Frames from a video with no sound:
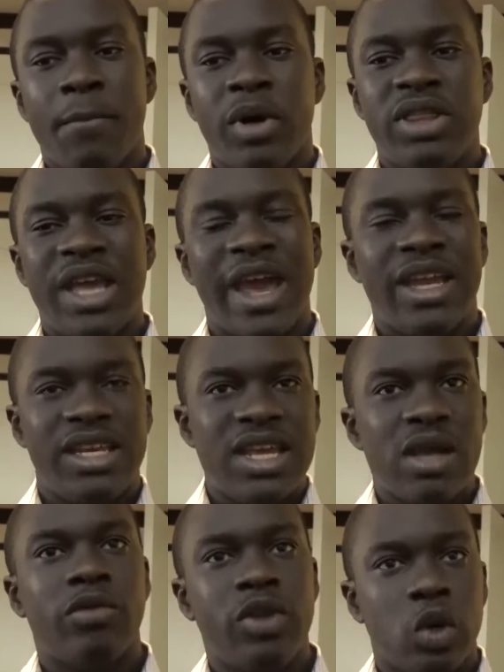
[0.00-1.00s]
But the
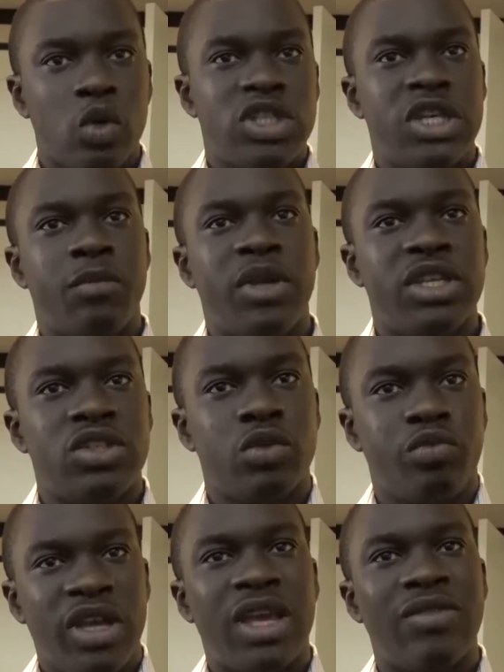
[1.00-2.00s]
idea of the OGP is
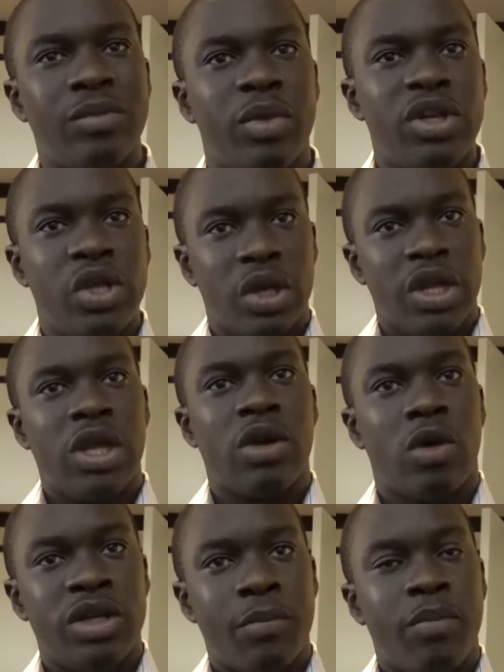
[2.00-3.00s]
to bring everybody
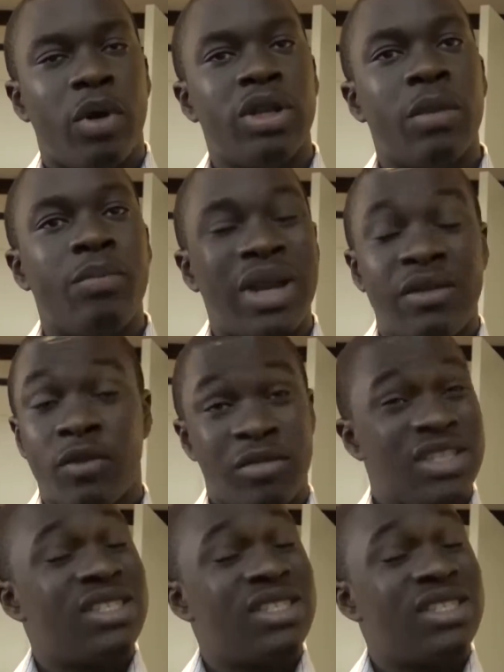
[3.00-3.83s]
on the platform.